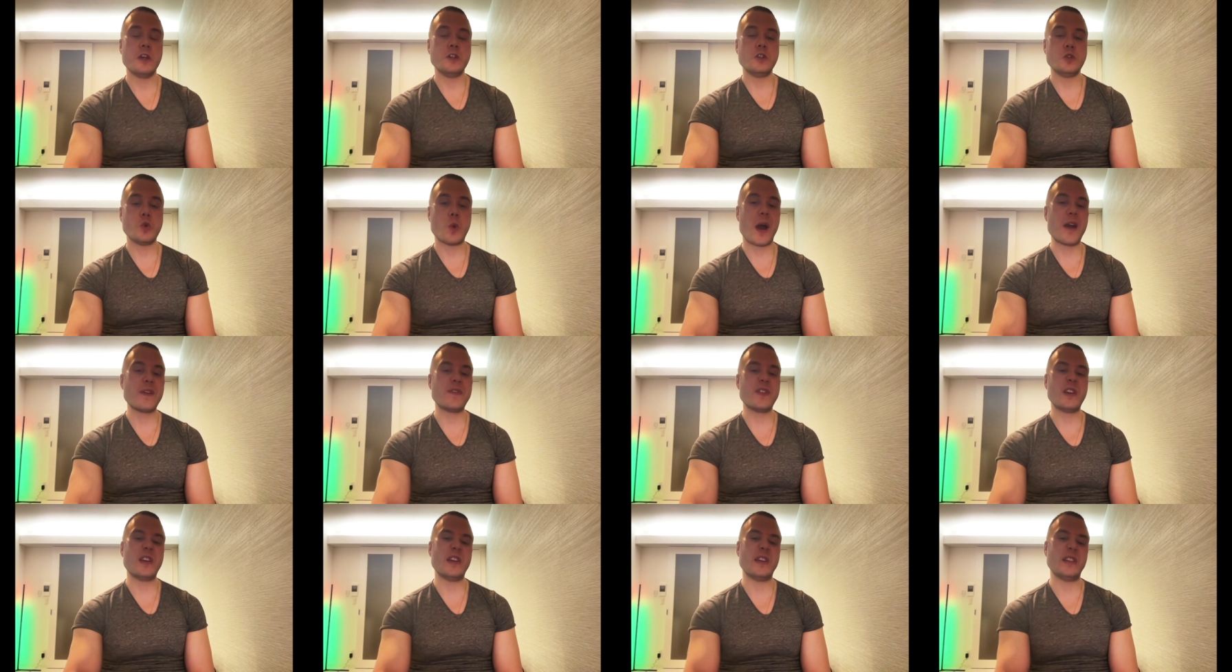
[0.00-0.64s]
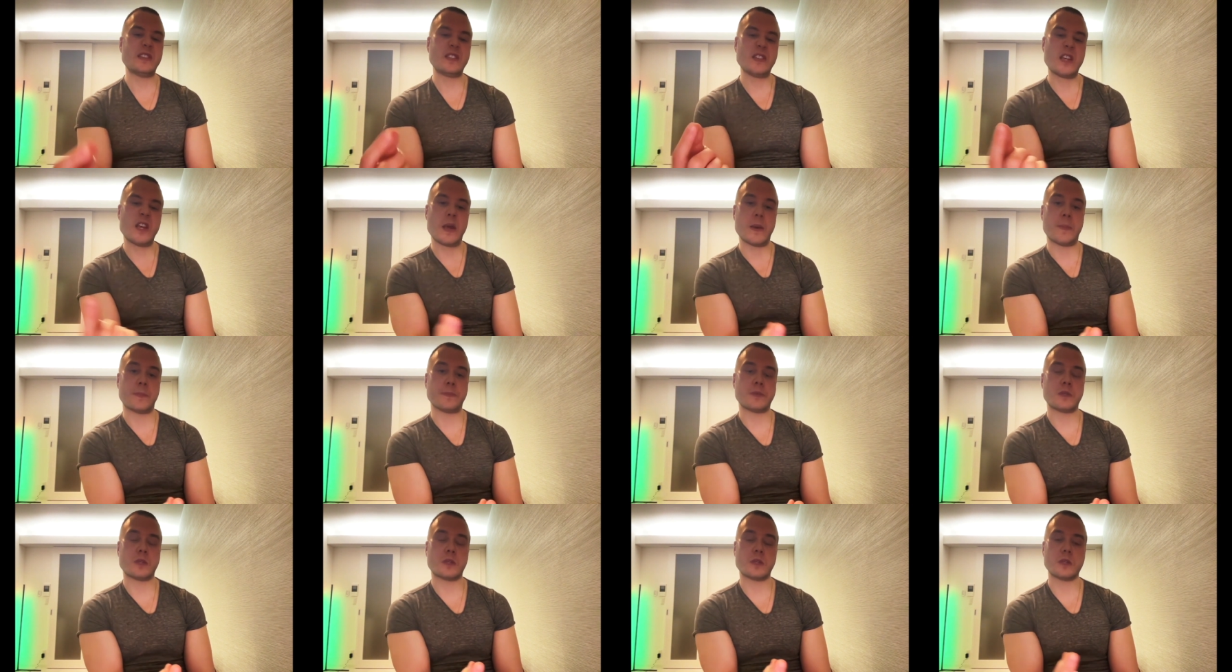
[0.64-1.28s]
Do I have any
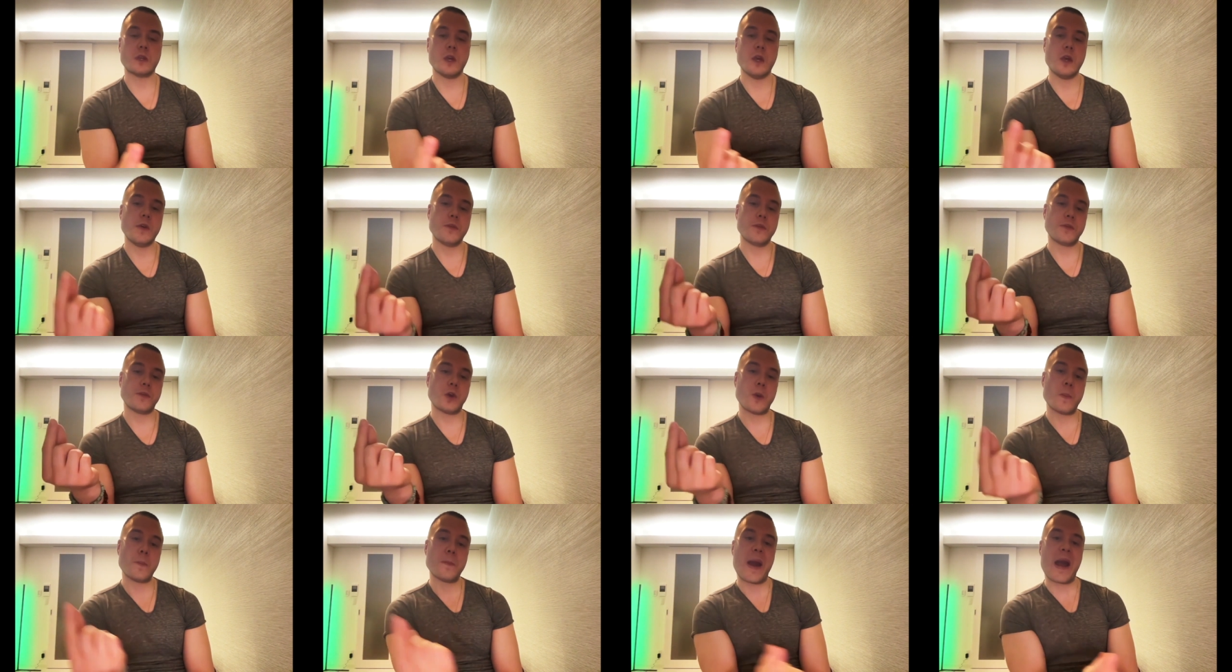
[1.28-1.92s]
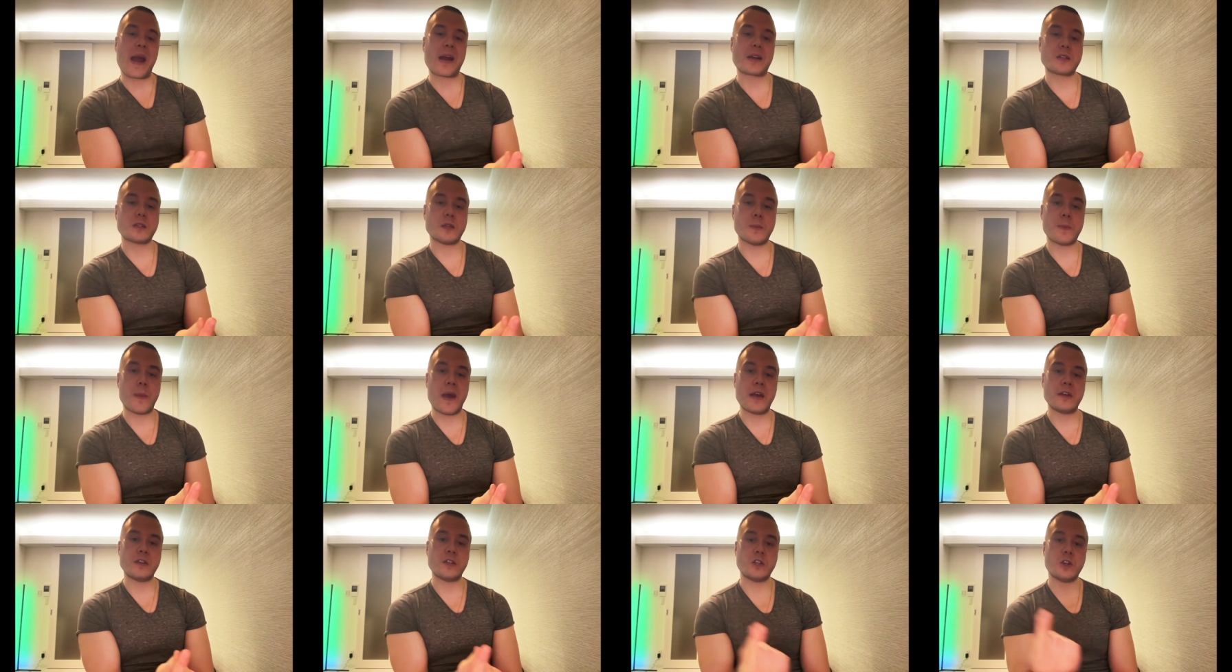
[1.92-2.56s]
tips for
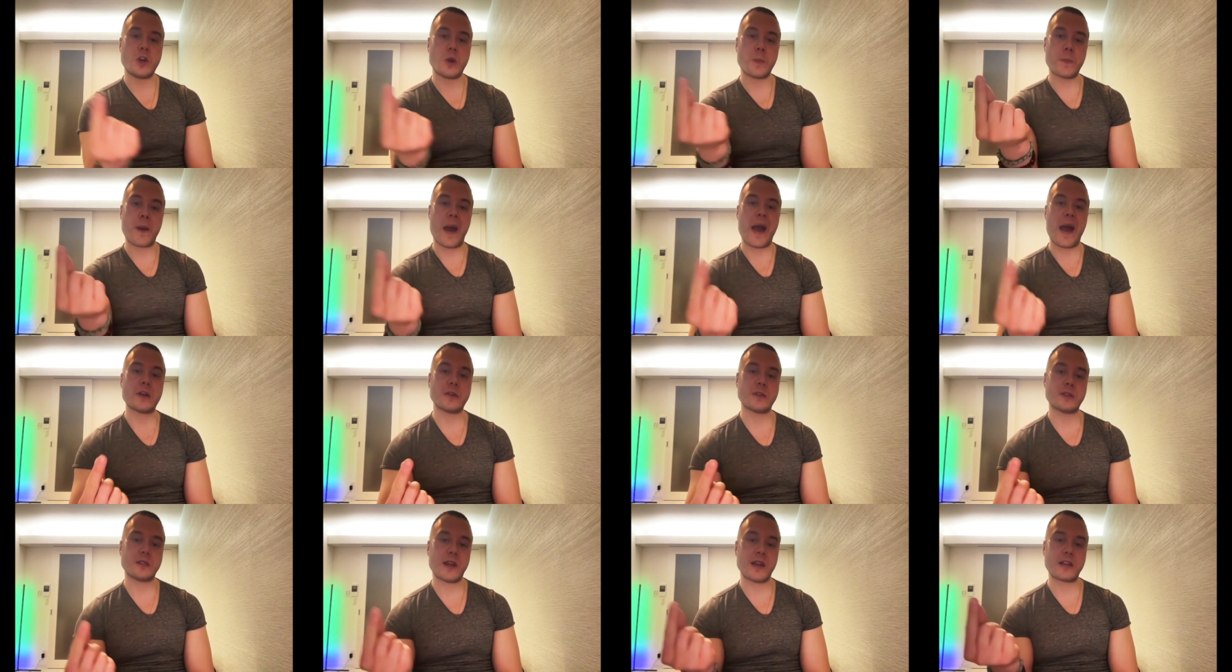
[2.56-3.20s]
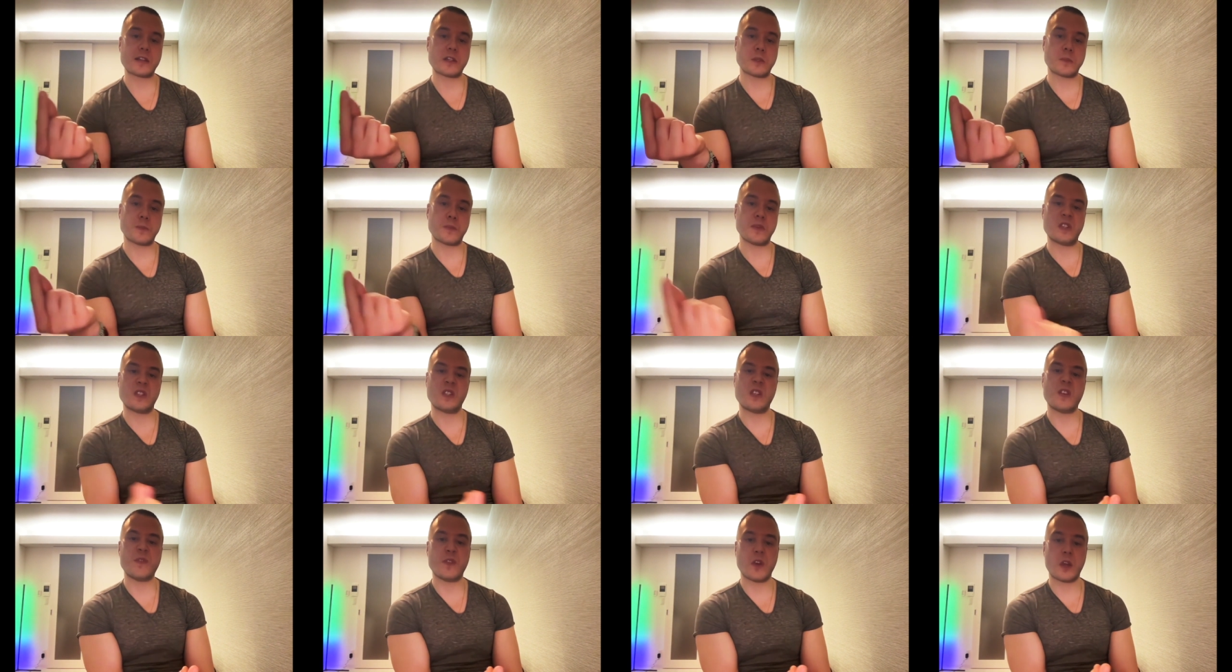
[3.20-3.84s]
maximizing your biostats
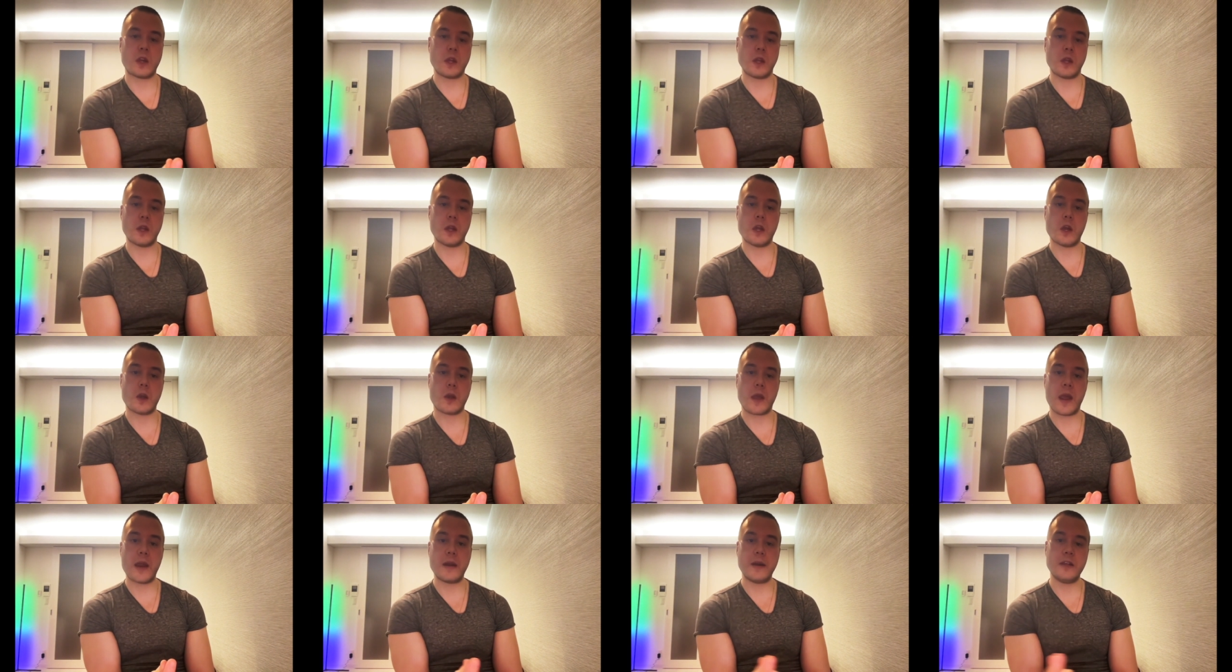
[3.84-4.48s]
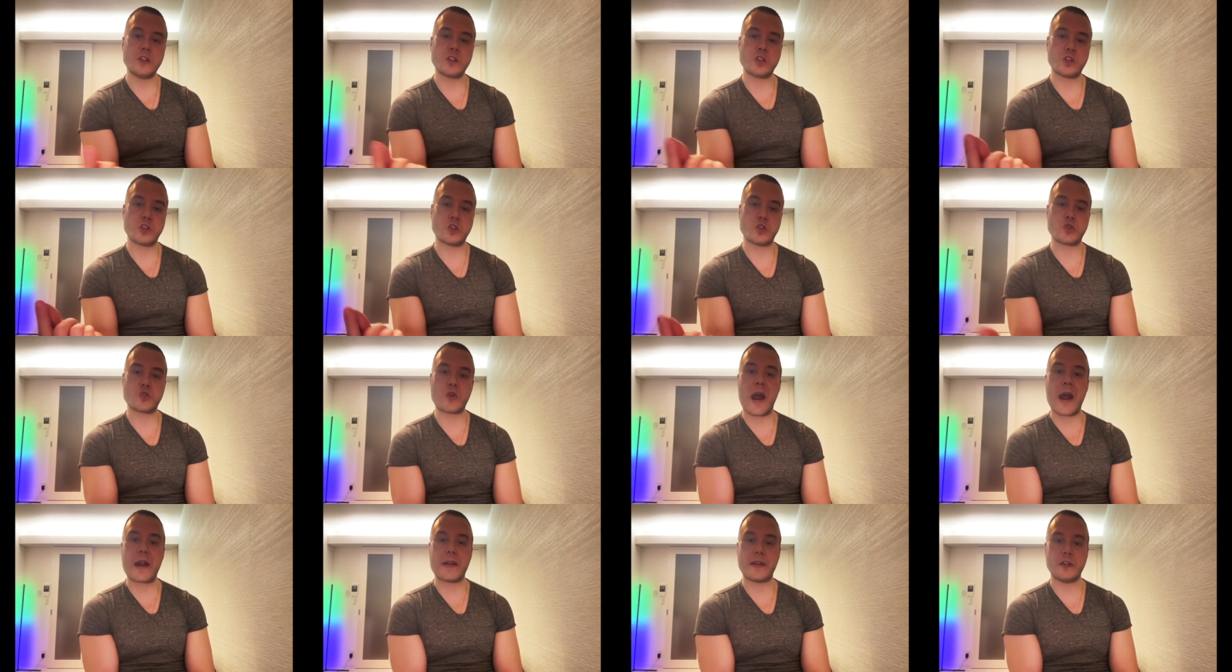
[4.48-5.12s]
specifically, okay? Any
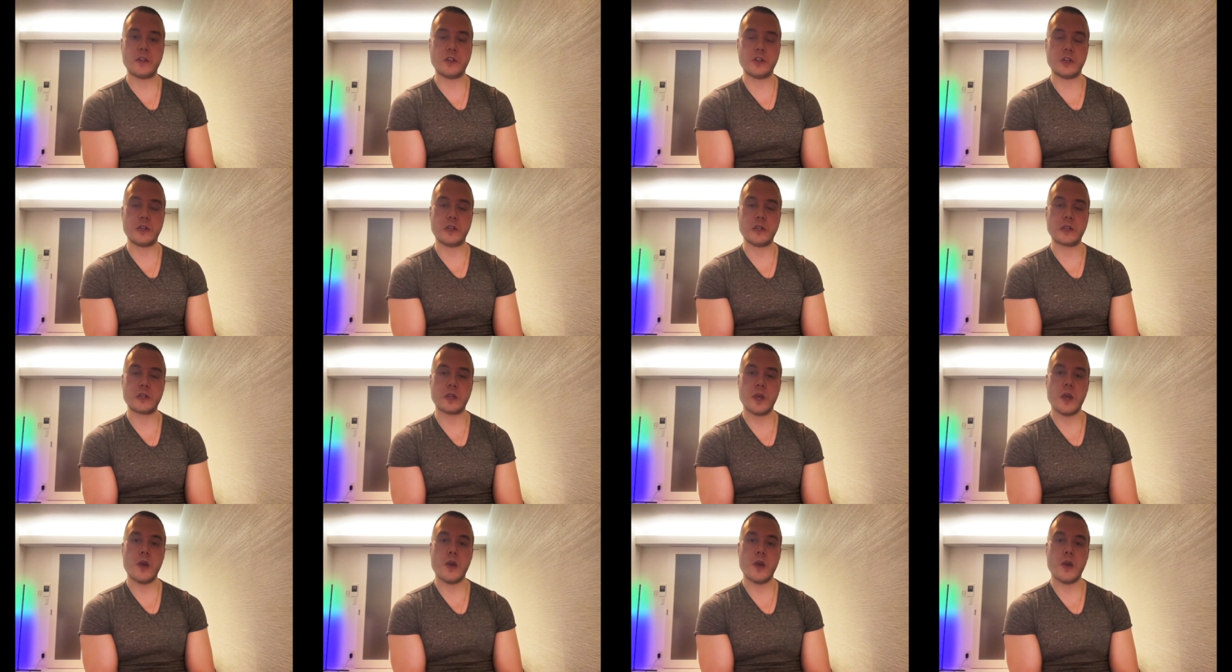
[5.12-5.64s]
strategies